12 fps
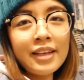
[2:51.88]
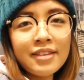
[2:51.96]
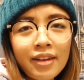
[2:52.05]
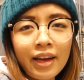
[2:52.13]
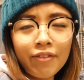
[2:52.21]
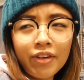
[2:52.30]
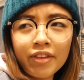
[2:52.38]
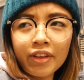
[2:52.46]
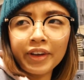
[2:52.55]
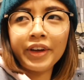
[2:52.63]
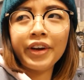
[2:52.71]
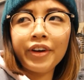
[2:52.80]
They sell
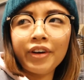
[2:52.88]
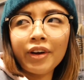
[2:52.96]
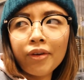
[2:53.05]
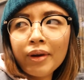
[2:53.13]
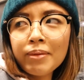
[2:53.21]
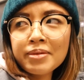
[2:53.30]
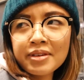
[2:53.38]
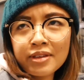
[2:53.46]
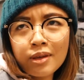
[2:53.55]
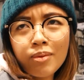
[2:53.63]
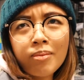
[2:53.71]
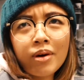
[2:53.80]
everything here. I thought it was a
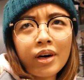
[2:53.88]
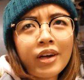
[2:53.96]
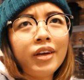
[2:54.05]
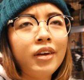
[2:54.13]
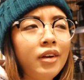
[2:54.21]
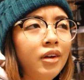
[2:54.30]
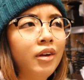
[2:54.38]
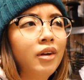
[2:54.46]
supermarket.